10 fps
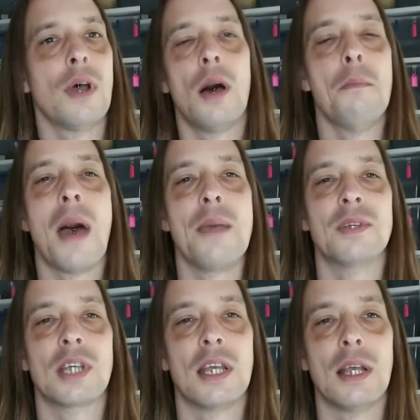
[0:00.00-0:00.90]
I may be
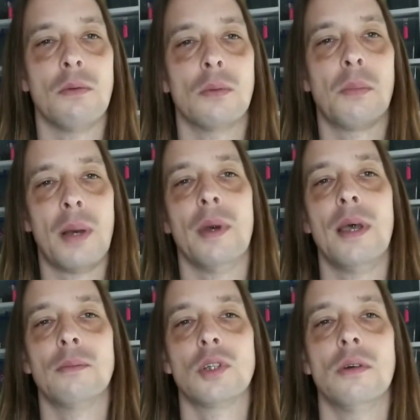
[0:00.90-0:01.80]
saying that wrong.
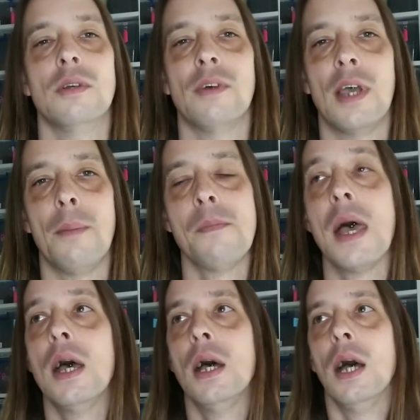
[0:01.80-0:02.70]
Pamela, I'm sorry if I
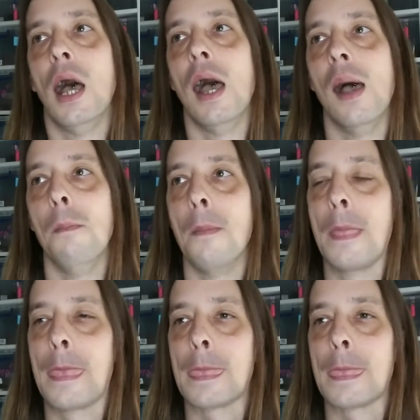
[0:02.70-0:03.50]
am.